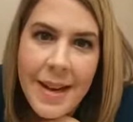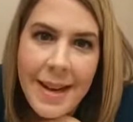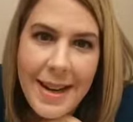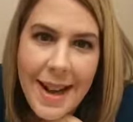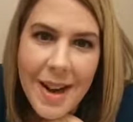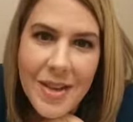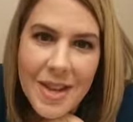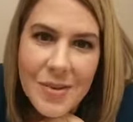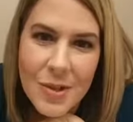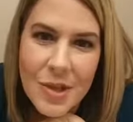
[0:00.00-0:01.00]
Anyhow,
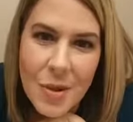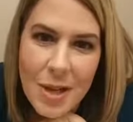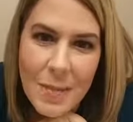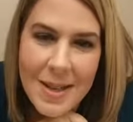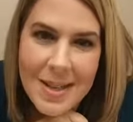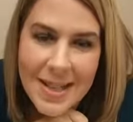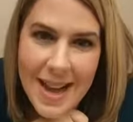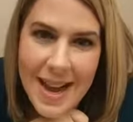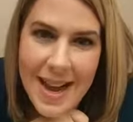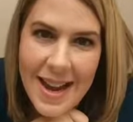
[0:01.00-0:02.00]
thanks for joining me
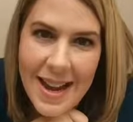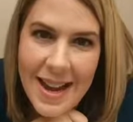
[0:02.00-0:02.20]
today,